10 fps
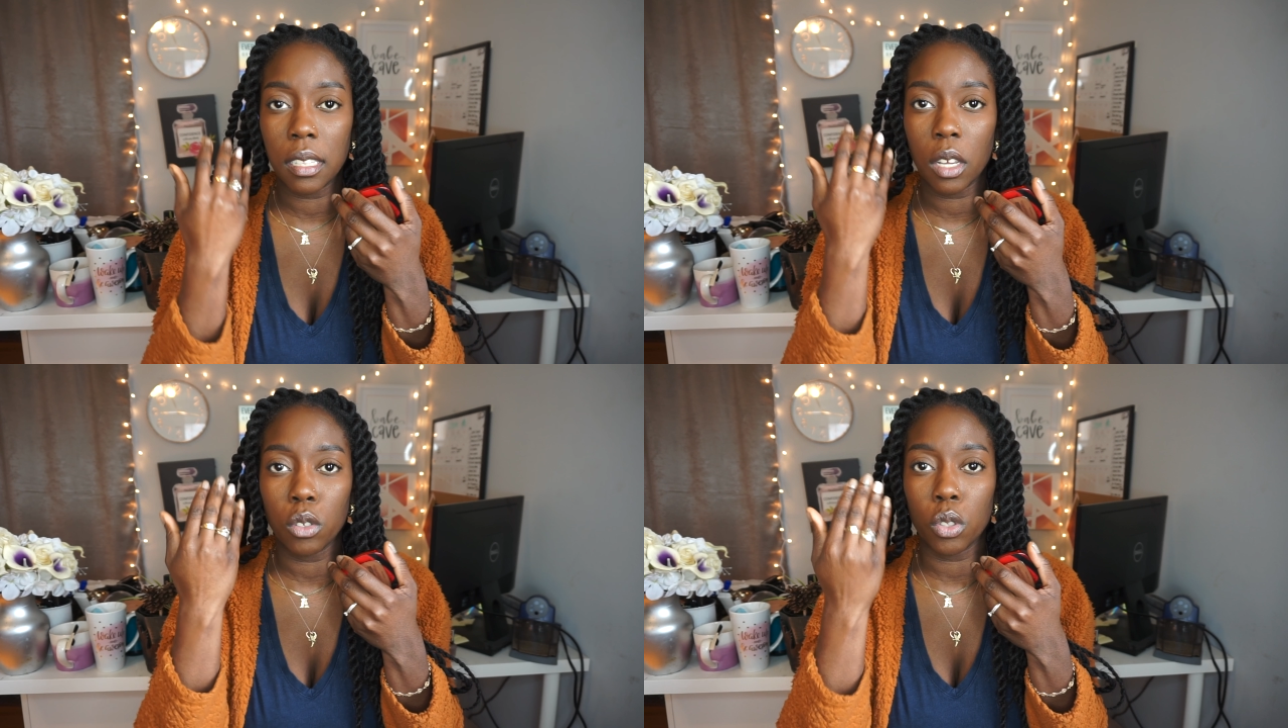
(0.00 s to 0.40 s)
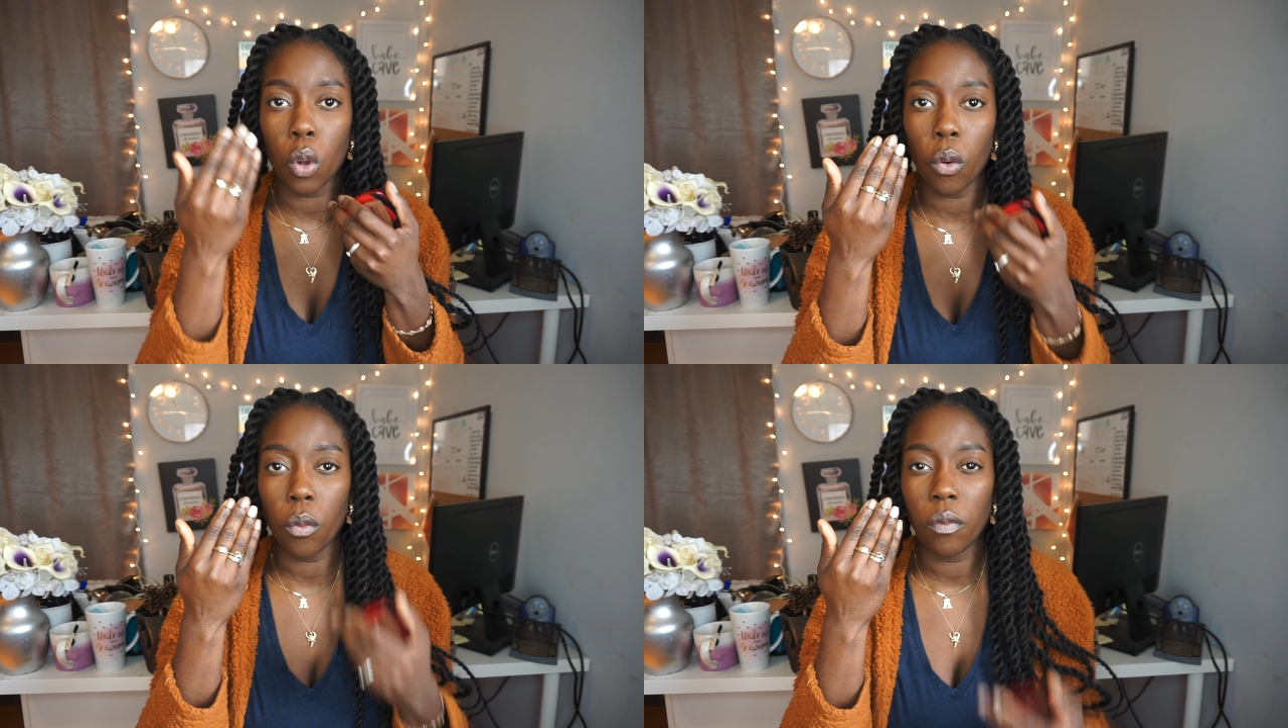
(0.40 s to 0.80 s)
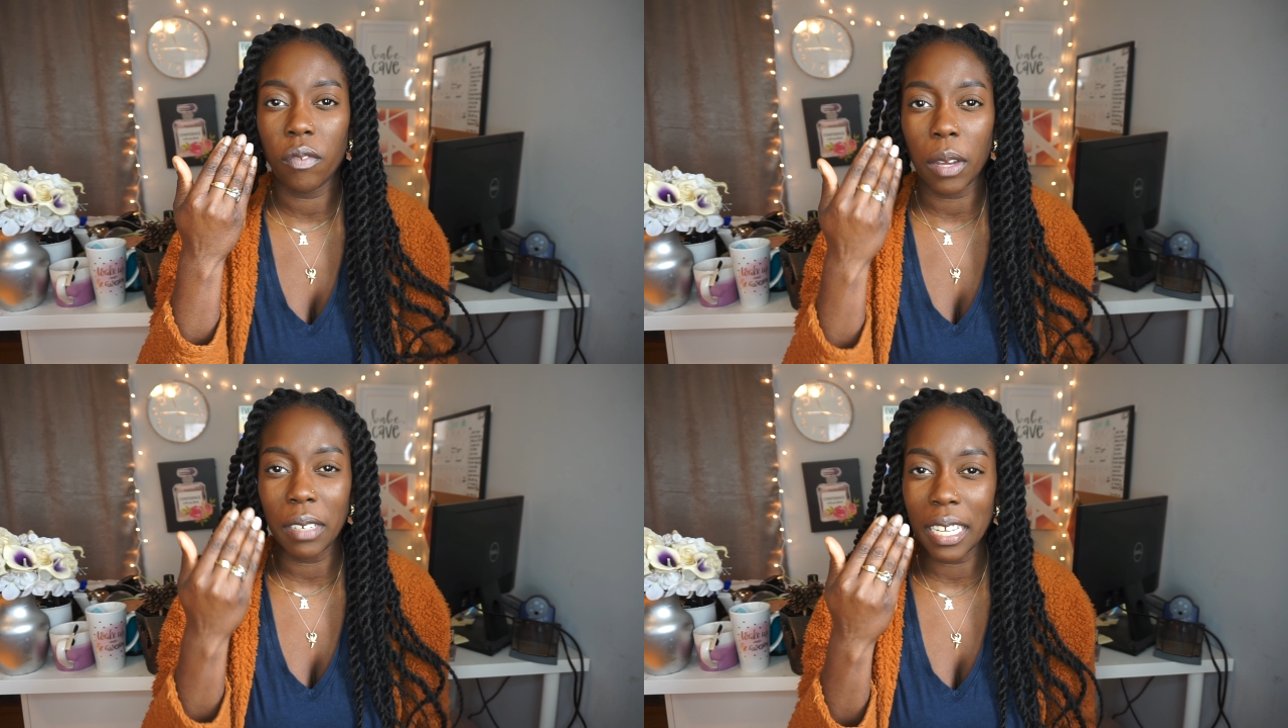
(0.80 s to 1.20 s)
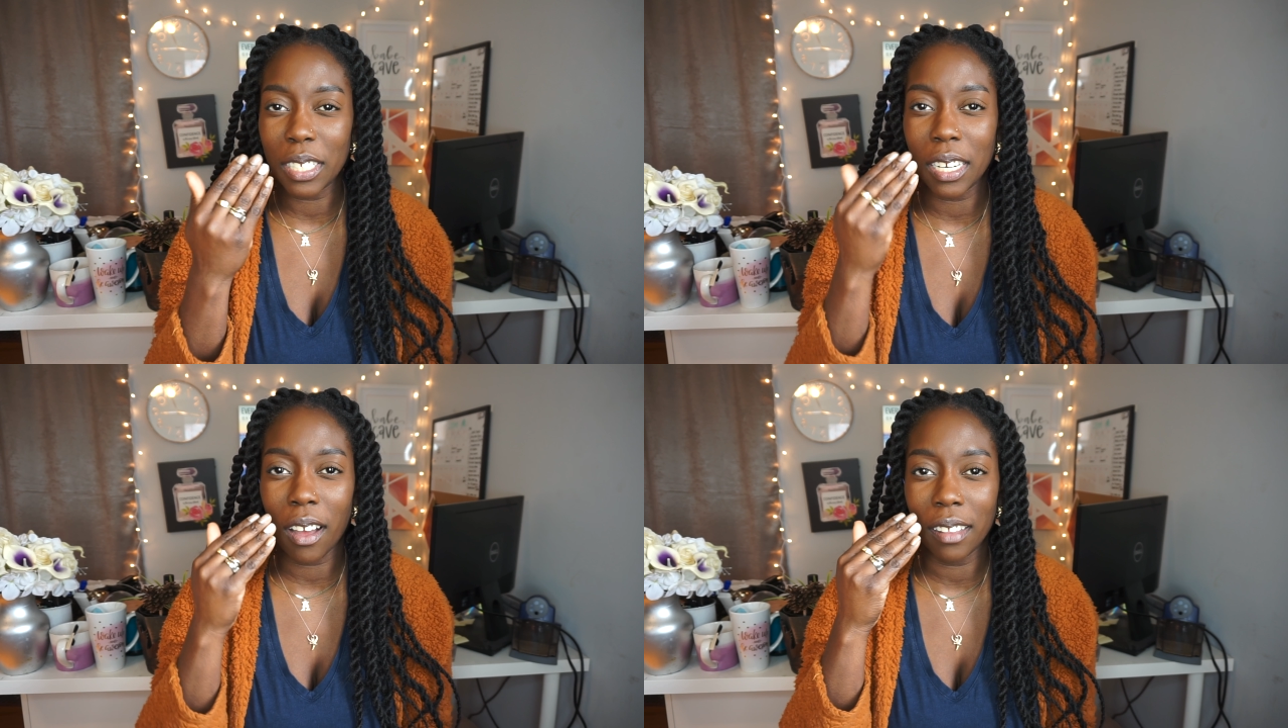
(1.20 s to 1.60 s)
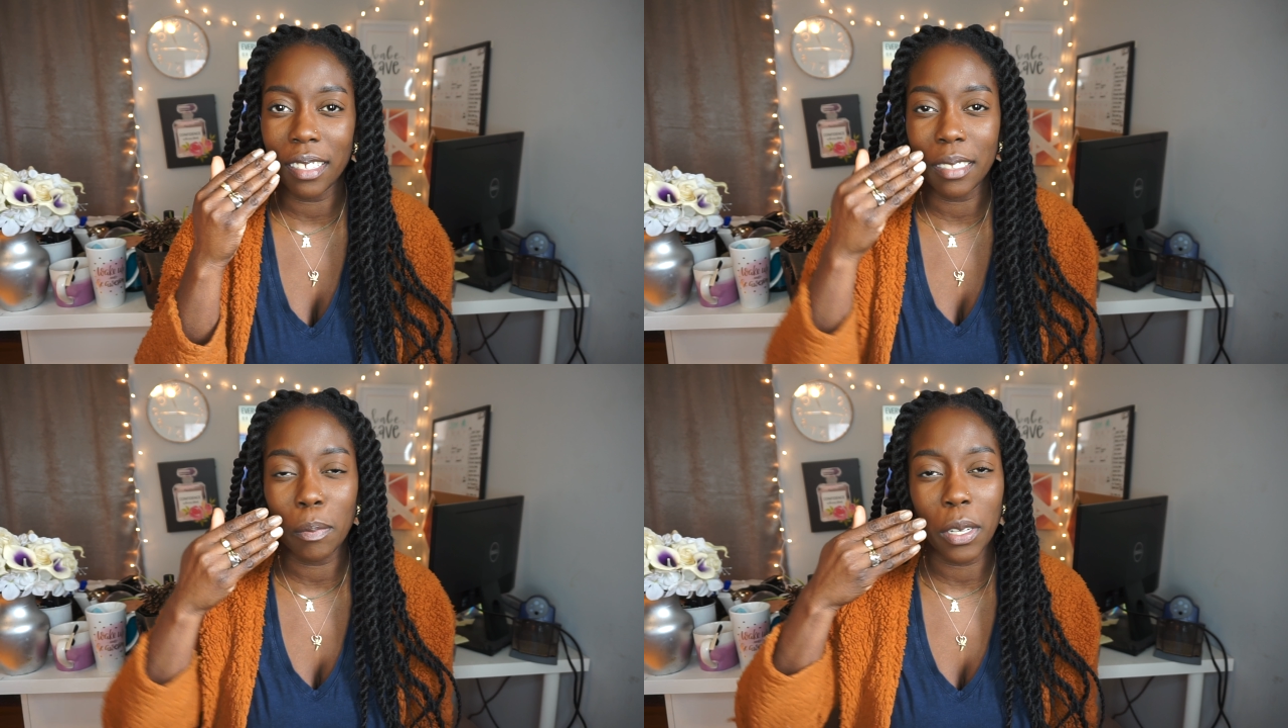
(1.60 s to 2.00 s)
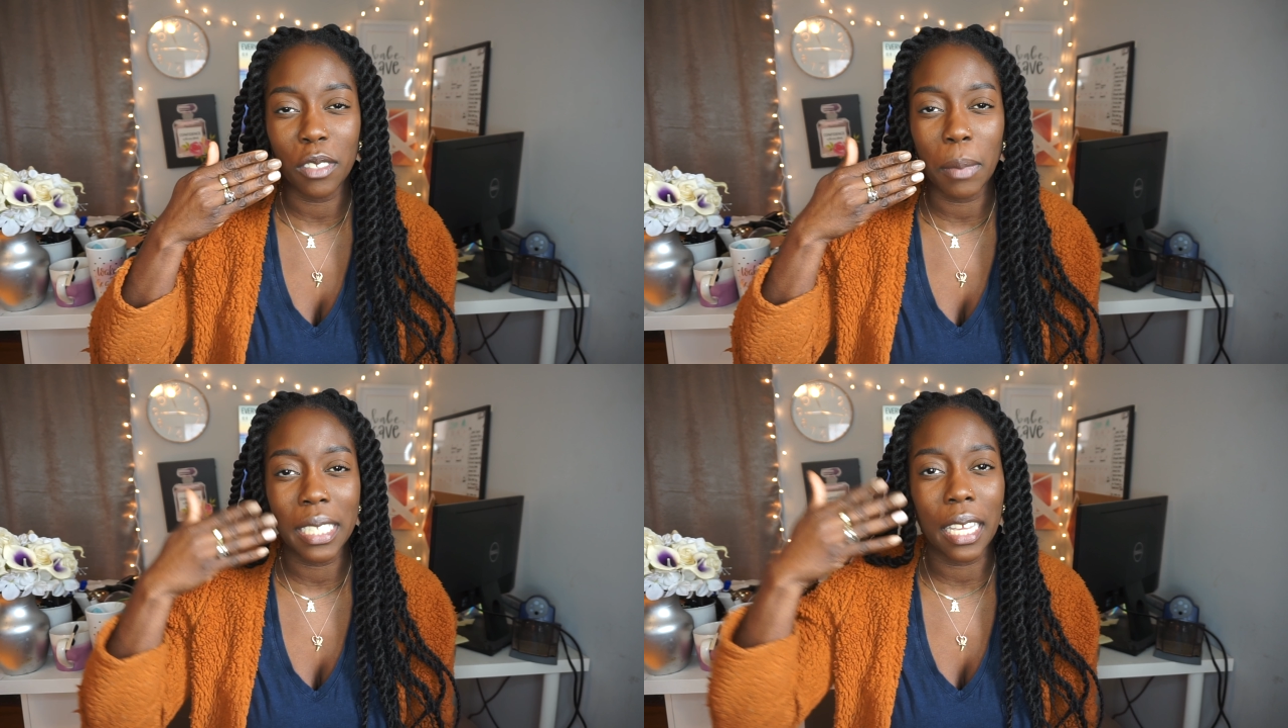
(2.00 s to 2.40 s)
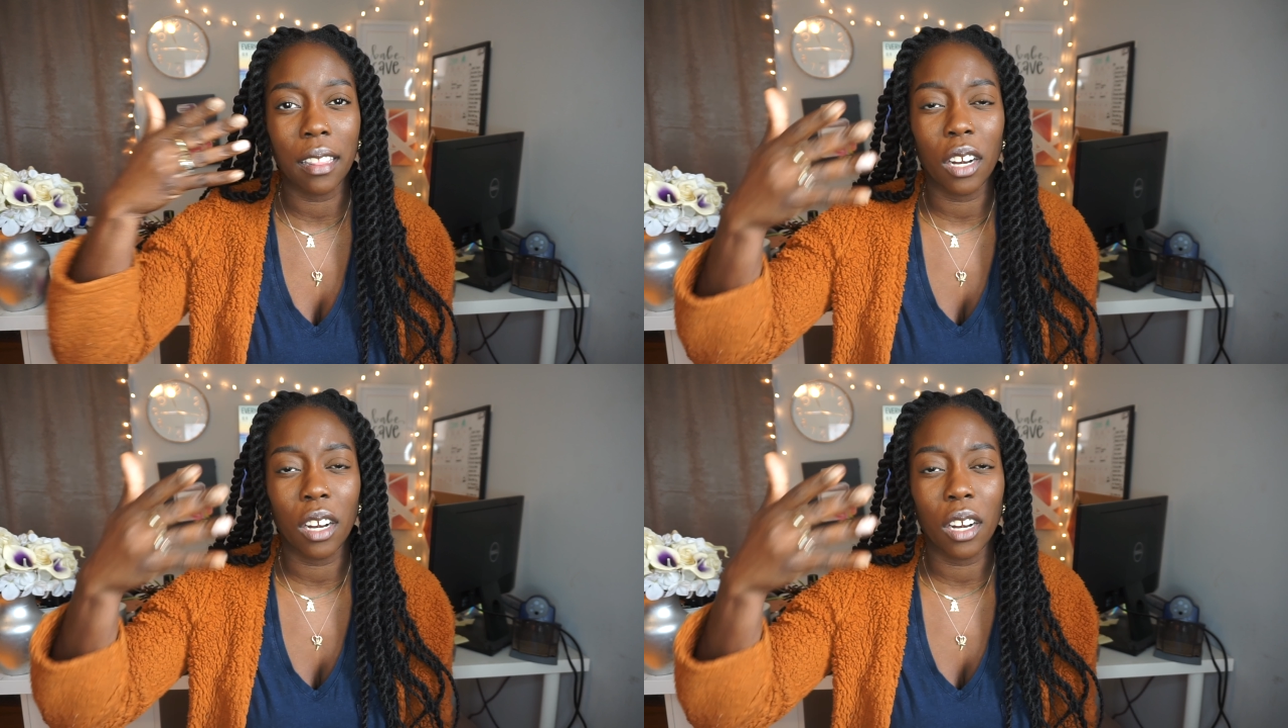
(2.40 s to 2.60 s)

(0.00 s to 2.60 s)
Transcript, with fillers: there's no foundation on the parts of my skin that